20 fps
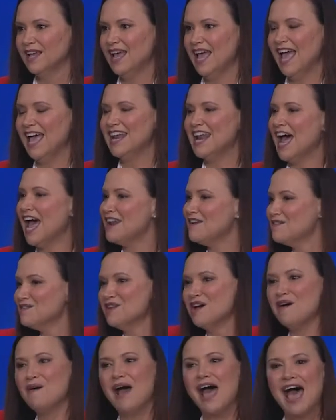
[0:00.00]
And I don't
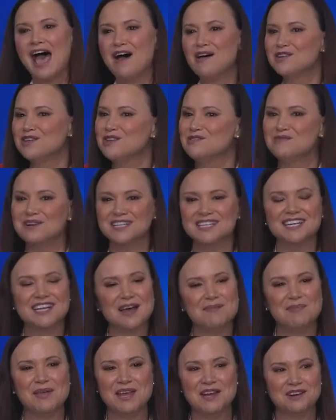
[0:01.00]
know how you ended up
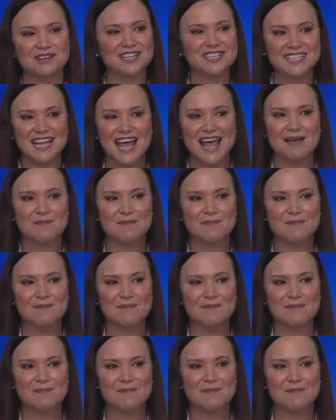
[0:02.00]
here today,